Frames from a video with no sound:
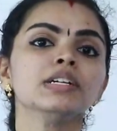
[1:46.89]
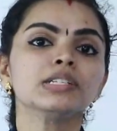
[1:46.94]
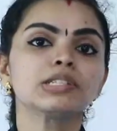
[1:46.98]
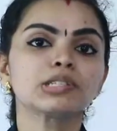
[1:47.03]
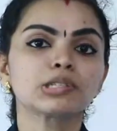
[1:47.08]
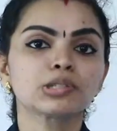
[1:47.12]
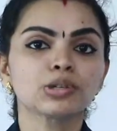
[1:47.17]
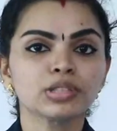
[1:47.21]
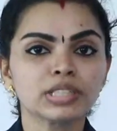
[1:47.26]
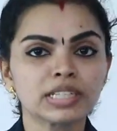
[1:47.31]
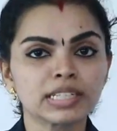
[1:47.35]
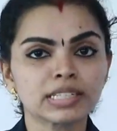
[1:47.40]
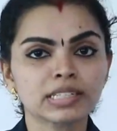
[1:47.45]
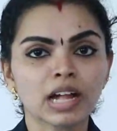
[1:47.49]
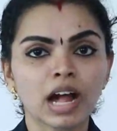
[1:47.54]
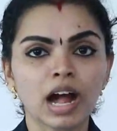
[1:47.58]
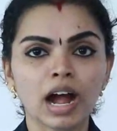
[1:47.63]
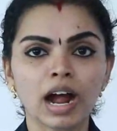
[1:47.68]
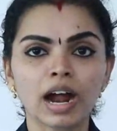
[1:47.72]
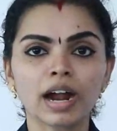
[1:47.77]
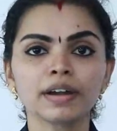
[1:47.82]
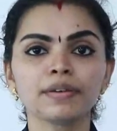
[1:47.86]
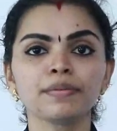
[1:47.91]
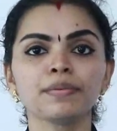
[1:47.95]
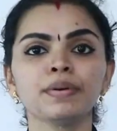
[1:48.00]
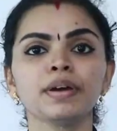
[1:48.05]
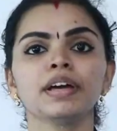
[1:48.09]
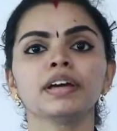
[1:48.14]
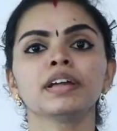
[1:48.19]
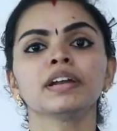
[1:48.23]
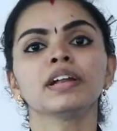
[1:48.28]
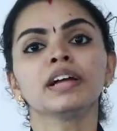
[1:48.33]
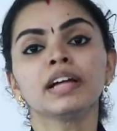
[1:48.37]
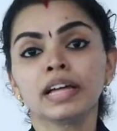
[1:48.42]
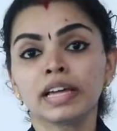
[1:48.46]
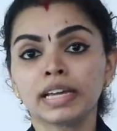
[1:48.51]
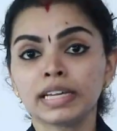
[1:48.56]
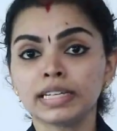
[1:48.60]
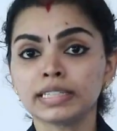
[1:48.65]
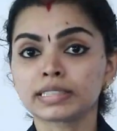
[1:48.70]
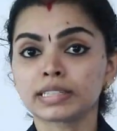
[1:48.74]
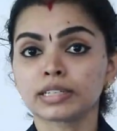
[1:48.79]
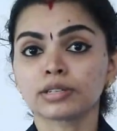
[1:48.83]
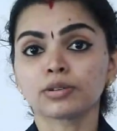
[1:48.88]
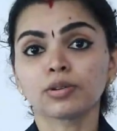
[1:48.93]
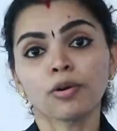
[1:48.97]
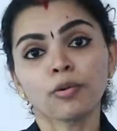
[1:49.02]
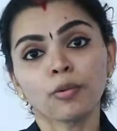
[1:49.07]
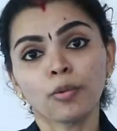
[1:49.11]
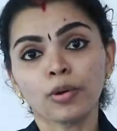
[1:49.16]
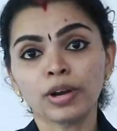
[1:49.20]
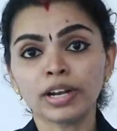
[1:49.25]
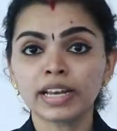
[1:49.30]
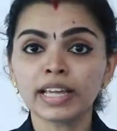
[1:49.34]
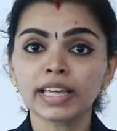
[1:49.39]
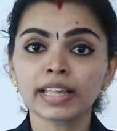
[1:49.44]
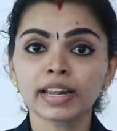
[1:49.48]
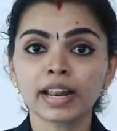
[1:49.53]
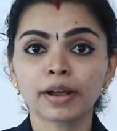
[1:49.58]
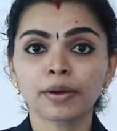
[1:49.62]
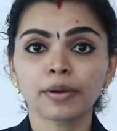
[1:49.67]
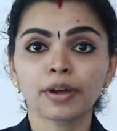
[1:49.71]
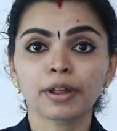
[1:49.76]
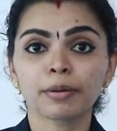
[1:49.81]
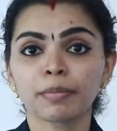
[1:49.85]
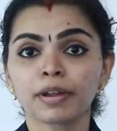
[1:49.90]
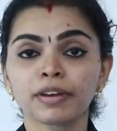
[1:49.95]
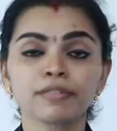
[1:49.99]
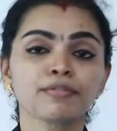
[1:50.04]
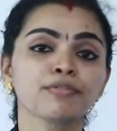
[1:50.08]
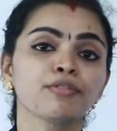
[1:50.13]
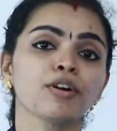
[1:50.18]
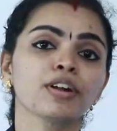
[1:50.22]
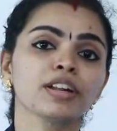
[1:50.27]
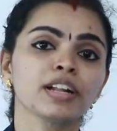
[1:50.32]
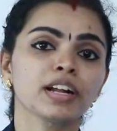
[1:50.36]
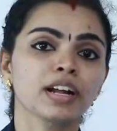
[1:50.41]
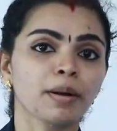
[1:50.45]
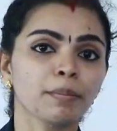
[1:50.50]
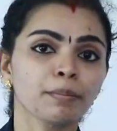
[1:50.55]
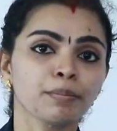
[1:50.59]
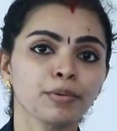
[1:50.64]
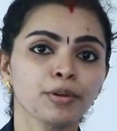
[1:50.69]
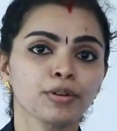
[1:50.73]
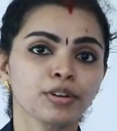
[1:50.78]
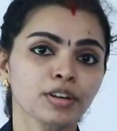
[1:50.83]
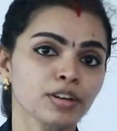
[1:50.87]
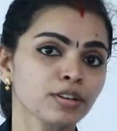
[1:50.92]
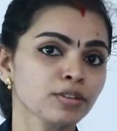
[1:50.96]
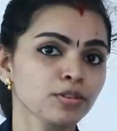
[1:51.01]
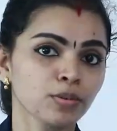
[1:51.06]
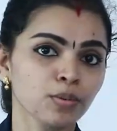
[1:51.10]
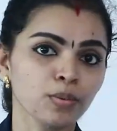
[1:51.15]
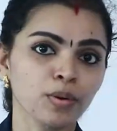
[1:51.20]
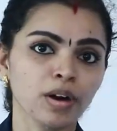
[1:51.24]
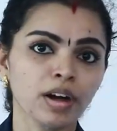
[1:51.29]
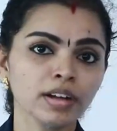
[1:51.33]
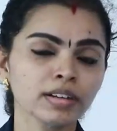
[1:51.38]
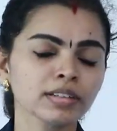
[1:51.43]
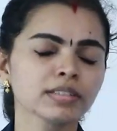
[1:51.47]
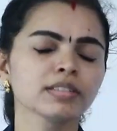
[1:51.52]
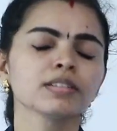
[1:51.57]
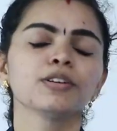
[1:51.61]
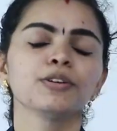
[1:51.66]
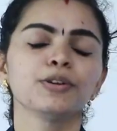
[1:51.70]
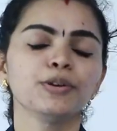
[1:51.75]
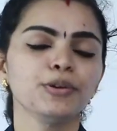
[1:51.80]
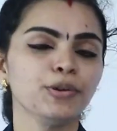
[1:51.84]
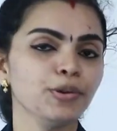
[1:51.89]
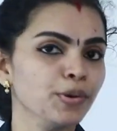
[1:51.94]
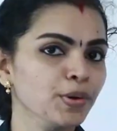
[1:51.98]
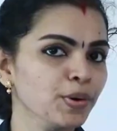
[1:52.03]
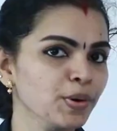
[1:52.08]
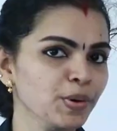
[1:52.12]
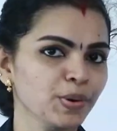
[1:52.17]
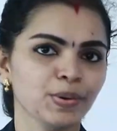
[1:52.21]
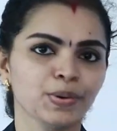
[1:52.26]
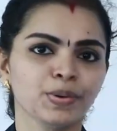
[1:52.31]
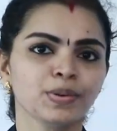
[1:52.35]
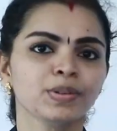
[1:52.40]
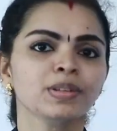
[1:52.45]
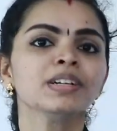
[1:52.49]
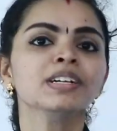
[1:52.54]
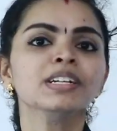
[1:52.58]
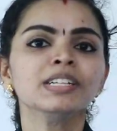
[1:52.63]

So this hardware, is it the only requirement for a computer to work? No.